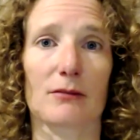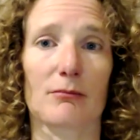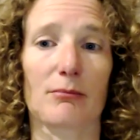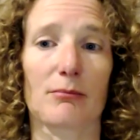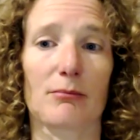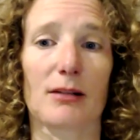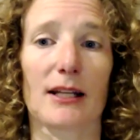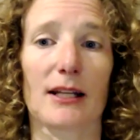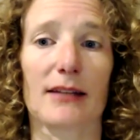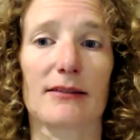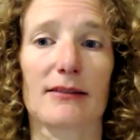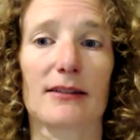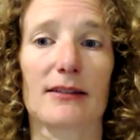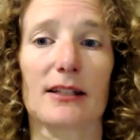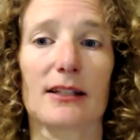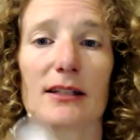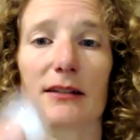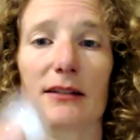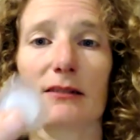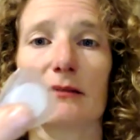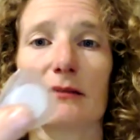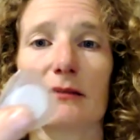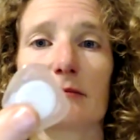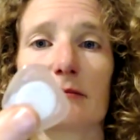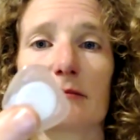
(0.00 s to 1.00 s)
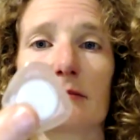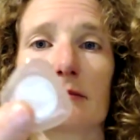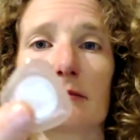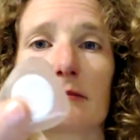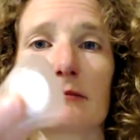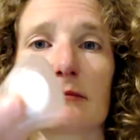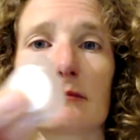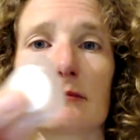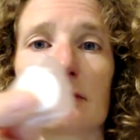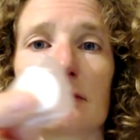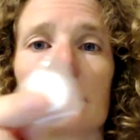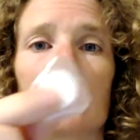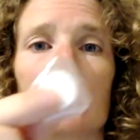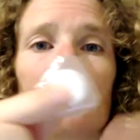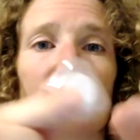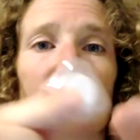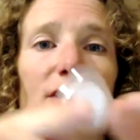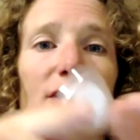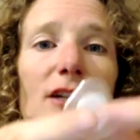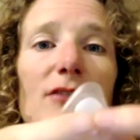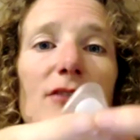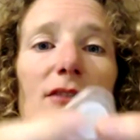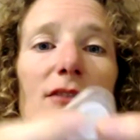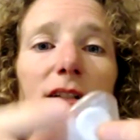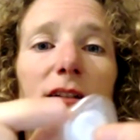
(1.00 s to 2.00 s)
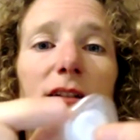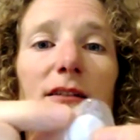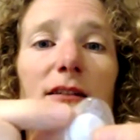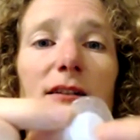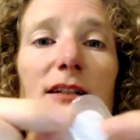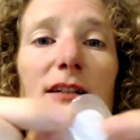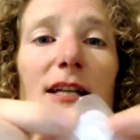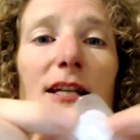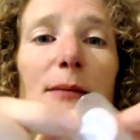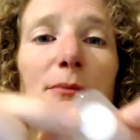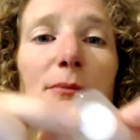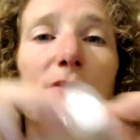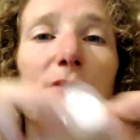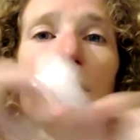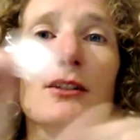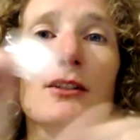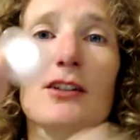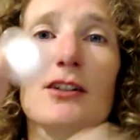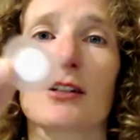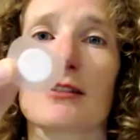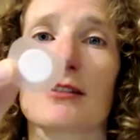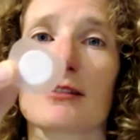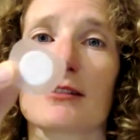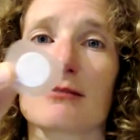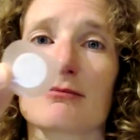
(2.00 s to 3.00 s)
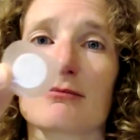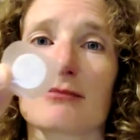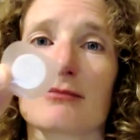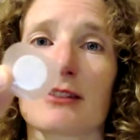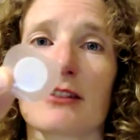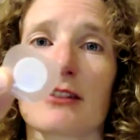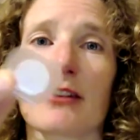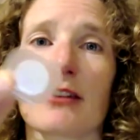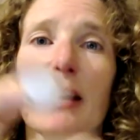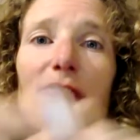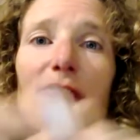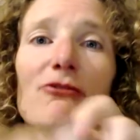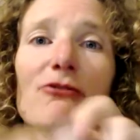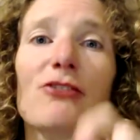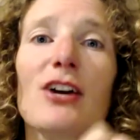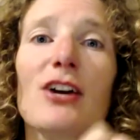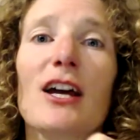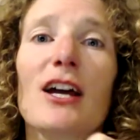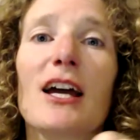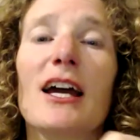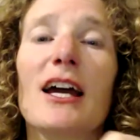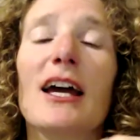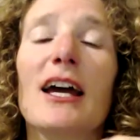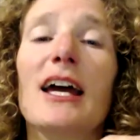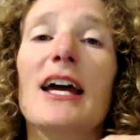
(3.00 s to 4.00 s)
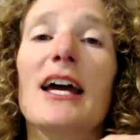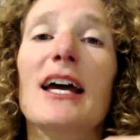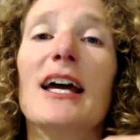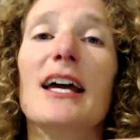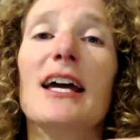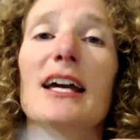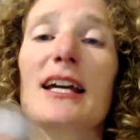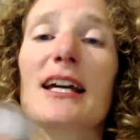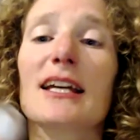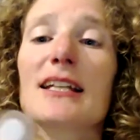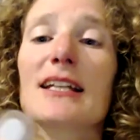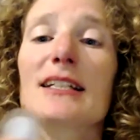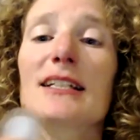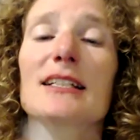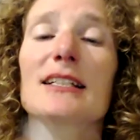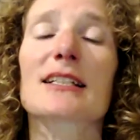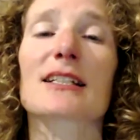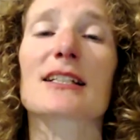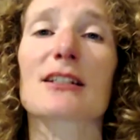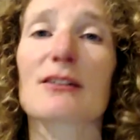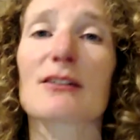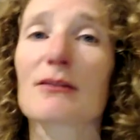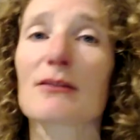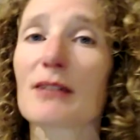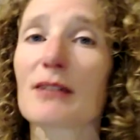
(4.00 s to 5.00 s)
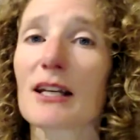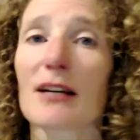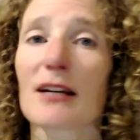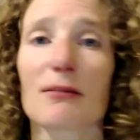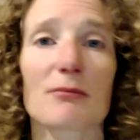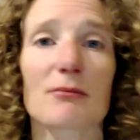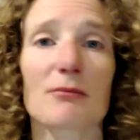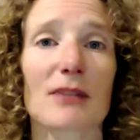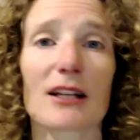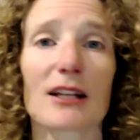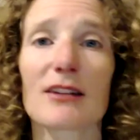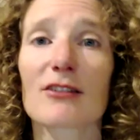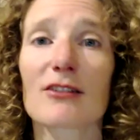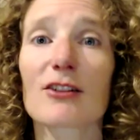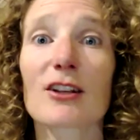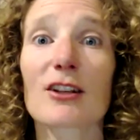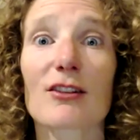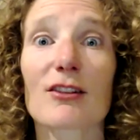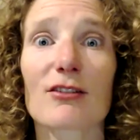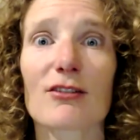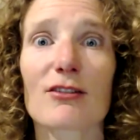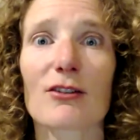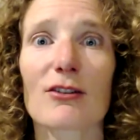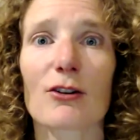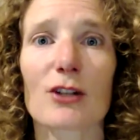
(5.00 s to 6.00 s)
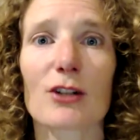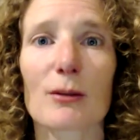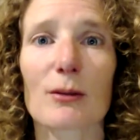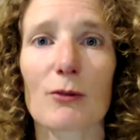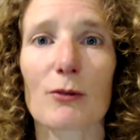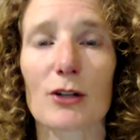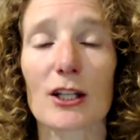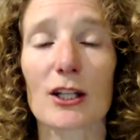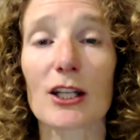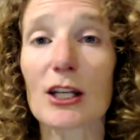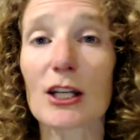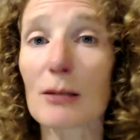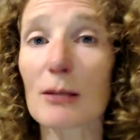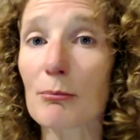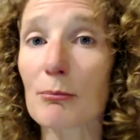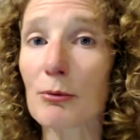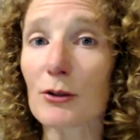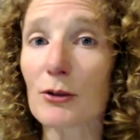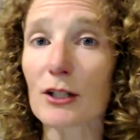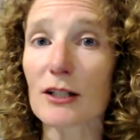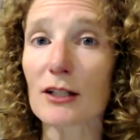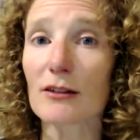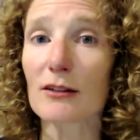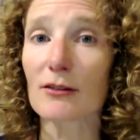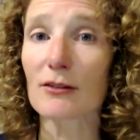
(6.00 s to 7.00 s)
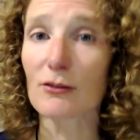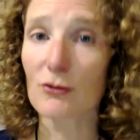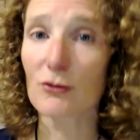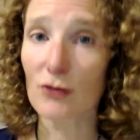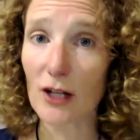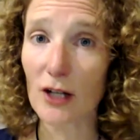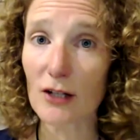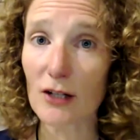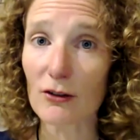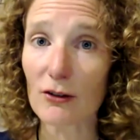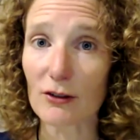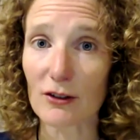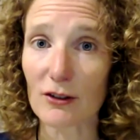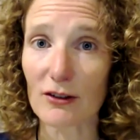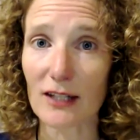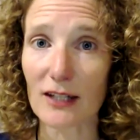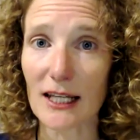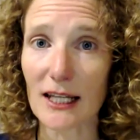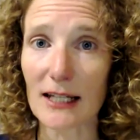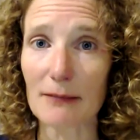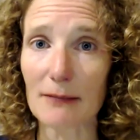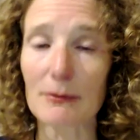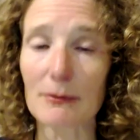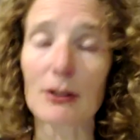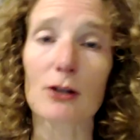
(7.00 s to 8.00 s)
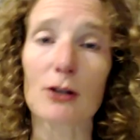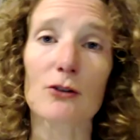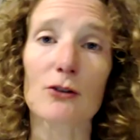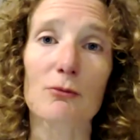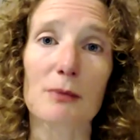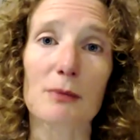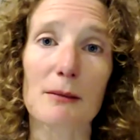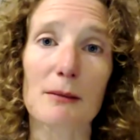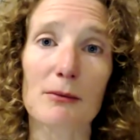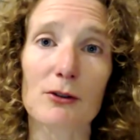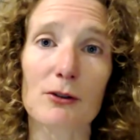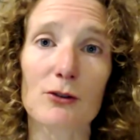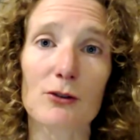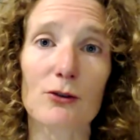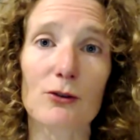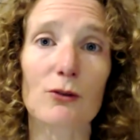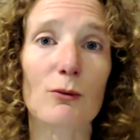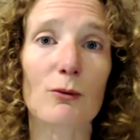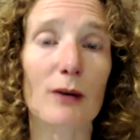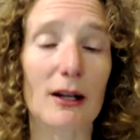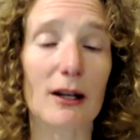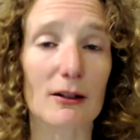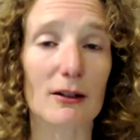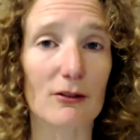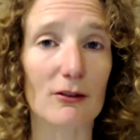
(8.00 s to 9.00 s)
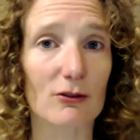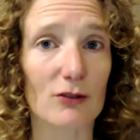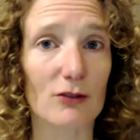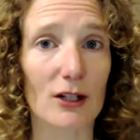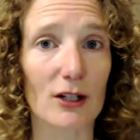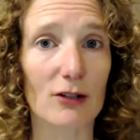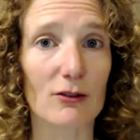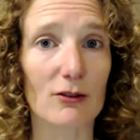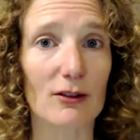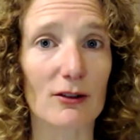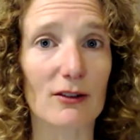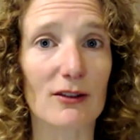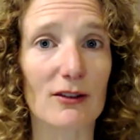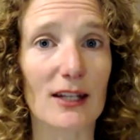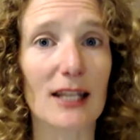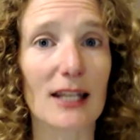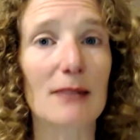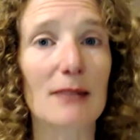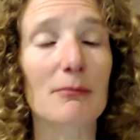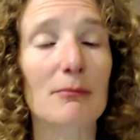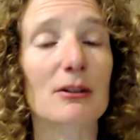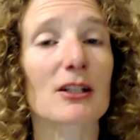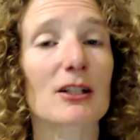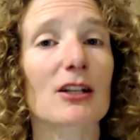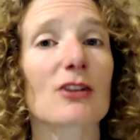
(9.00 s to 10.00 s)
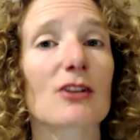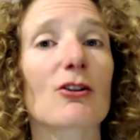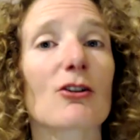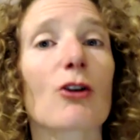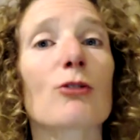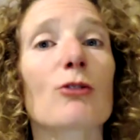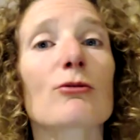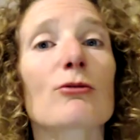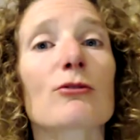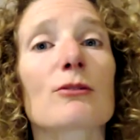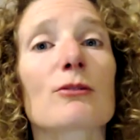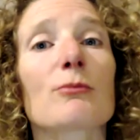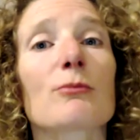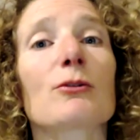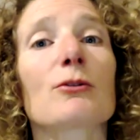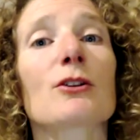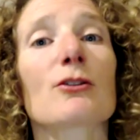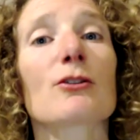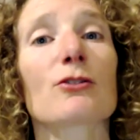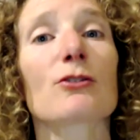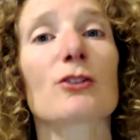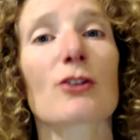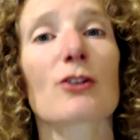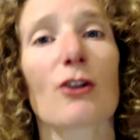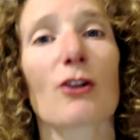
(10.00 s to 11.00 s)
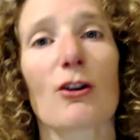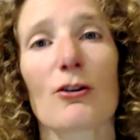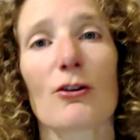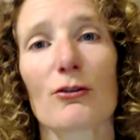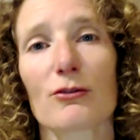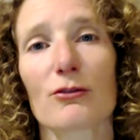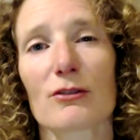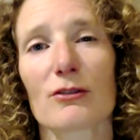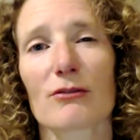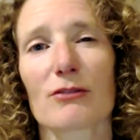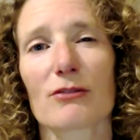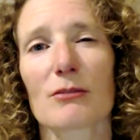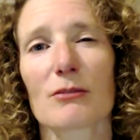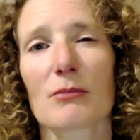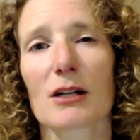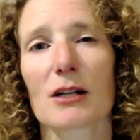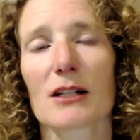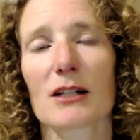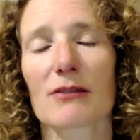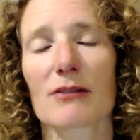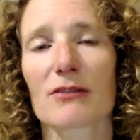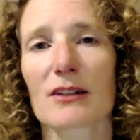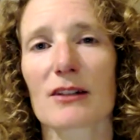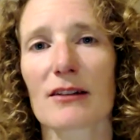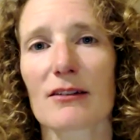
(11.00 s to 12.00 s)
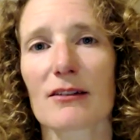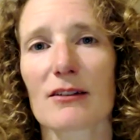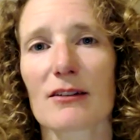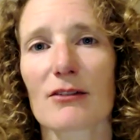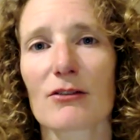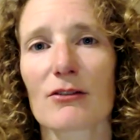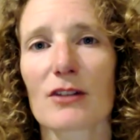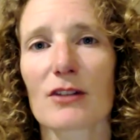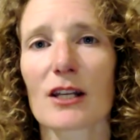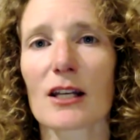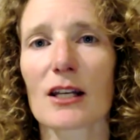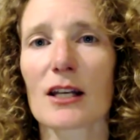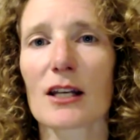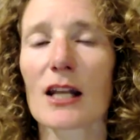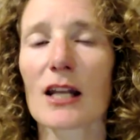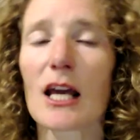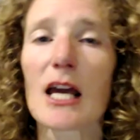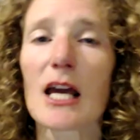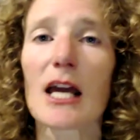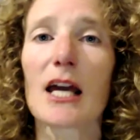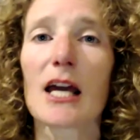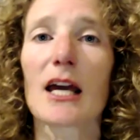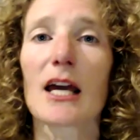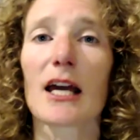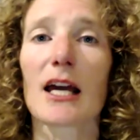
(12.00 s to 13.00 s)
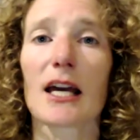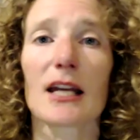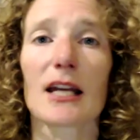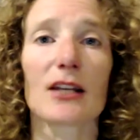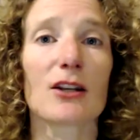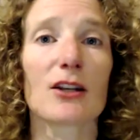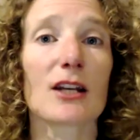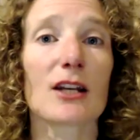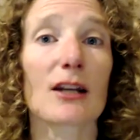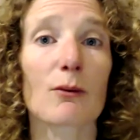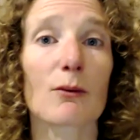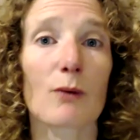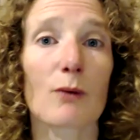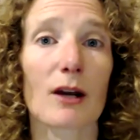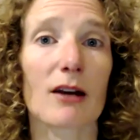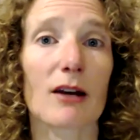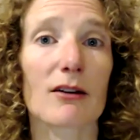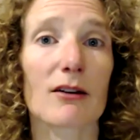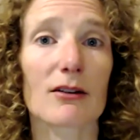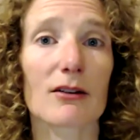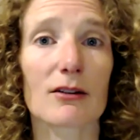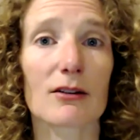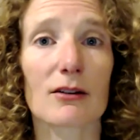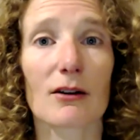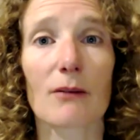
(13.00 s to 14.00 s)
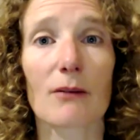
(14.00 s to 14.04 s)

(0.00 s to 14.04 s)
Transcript: plastic around it that keeps it nice and safe. And yeah, it sticks on your body. You can put it straight on the skin. A lot of people do wear it straight on the skin, but you can also put it on your clothes if you might have sensitive skin, and you can wear it